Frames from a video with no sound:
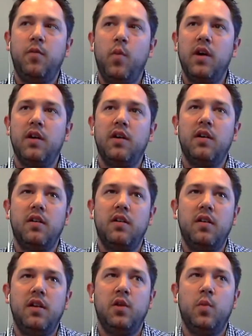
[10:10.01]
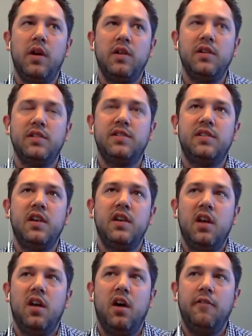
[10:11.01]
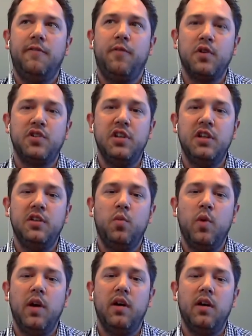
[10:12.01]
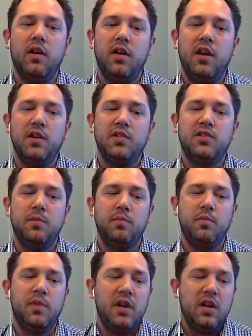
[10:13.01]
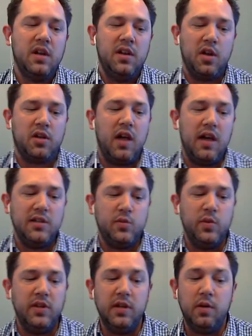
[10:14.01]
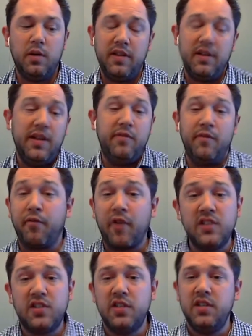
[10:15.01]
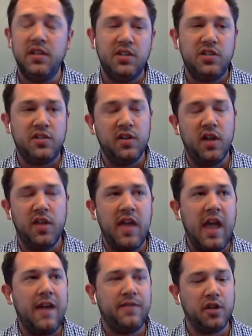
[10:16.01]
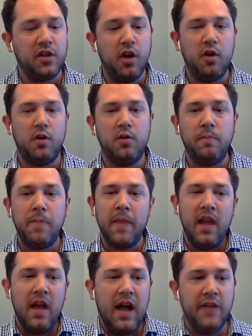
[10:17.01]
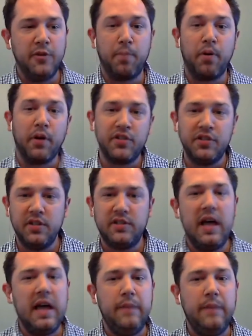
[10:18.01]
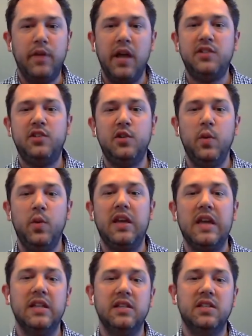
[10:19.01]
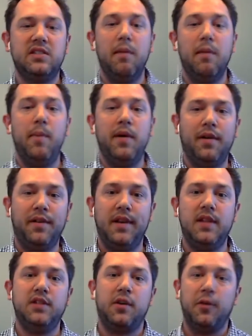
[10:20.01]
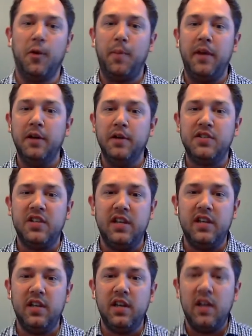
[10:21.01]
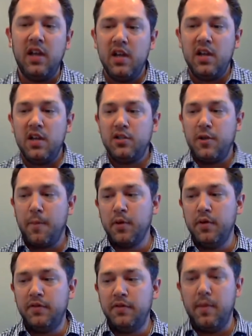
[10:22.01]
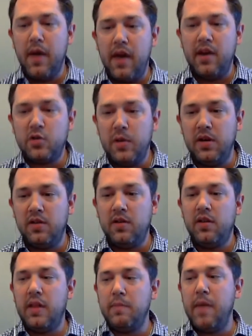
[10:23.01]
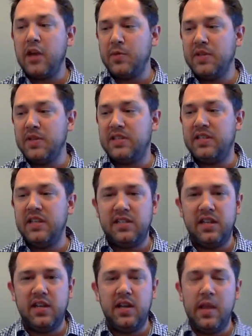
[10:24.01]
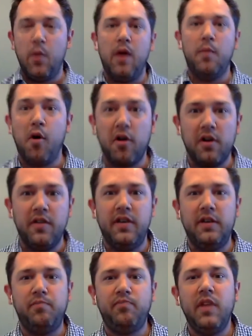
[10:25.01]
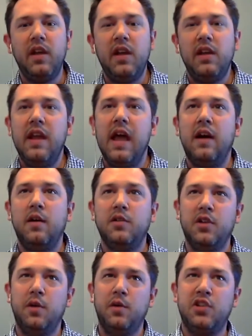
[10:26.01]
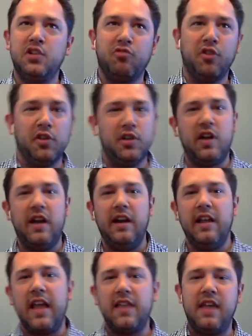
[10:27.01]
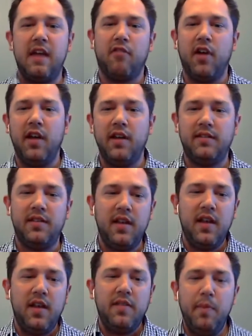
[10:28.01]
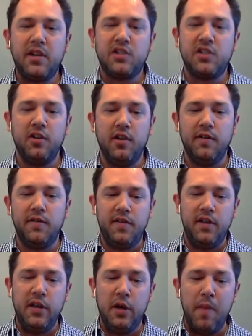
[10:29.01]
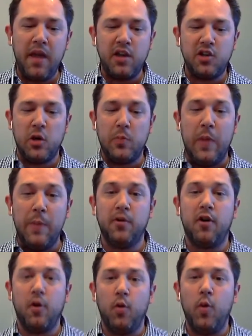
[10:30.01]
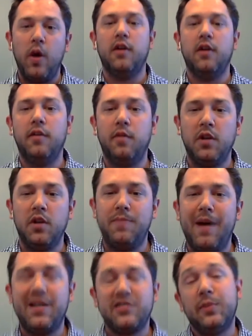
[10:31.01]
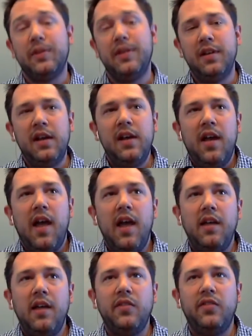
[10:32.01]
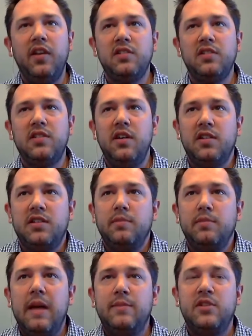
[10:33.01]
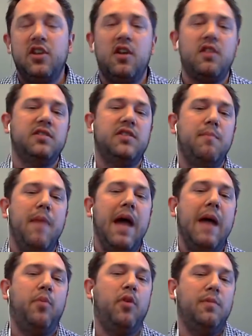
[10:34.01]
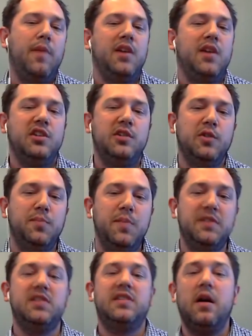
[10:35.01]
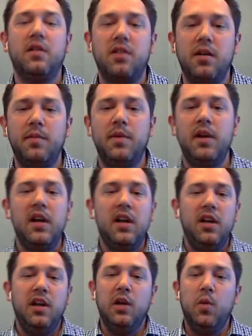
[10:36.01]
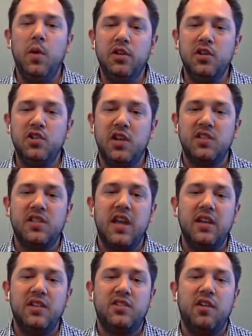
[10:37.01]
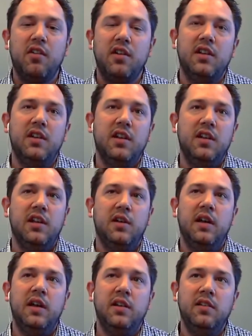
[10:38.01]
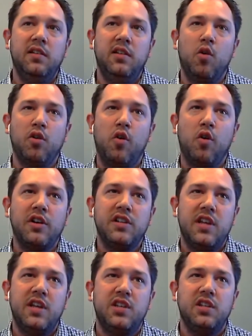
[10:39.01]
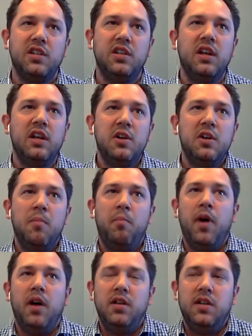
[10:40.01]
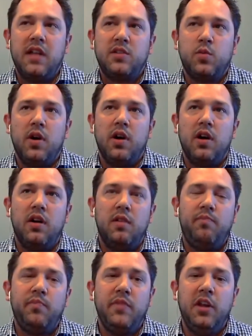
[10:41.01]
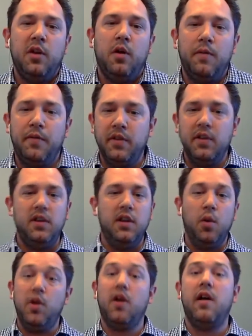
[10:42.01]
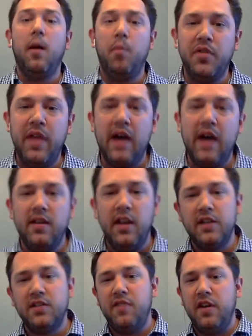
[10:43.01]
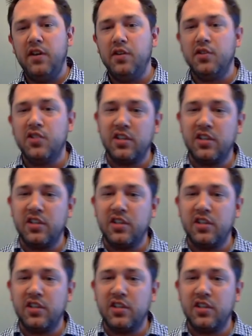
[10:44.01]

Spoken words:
Where it's unfortunate, where, some, clients we deal with, and even friends of the industry, like they have to go on their personal time, nights and weekends, to build an internal POC to prove to management. Then management sees it and they want more of it now. So it's just really trying to get that right mixture of, making sure people are aware of what's possible. And, sometimes it's hard to map automation to a business outcome, when you're just getting started, in an organization. But that's where, hopefully, we all help with that, as vendors.